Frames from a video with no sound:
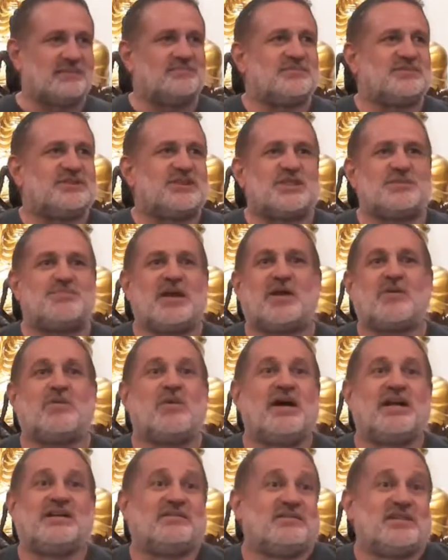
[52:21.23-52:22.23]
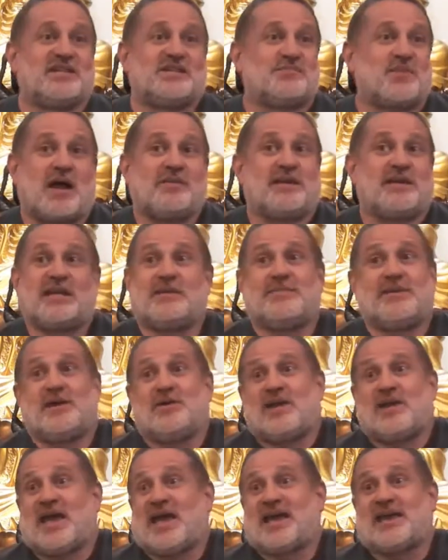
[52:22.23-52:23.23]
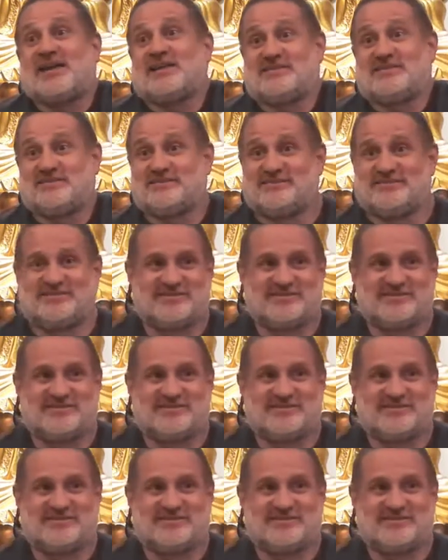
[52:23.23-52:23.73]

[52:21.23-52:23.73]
Just pick one. It's probably going to be okay.